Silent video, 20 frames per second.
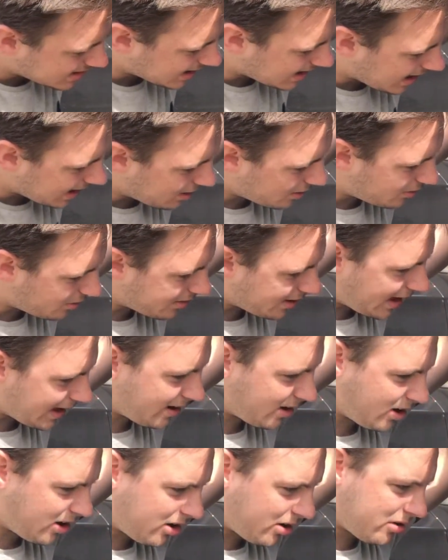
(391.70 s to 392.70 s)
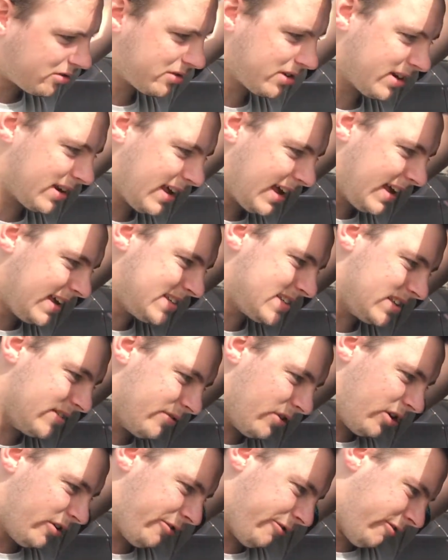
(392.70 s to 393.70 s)
Get all that old adhesive
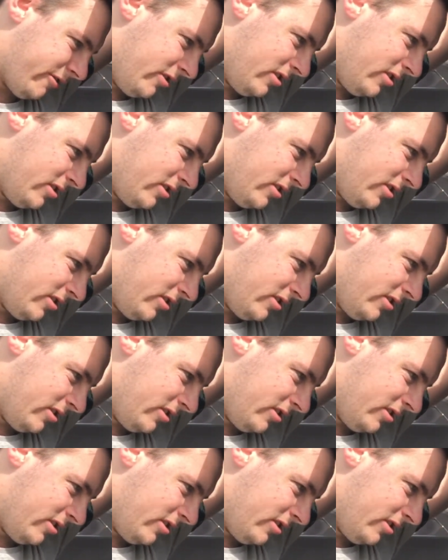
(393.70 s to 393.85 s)
off.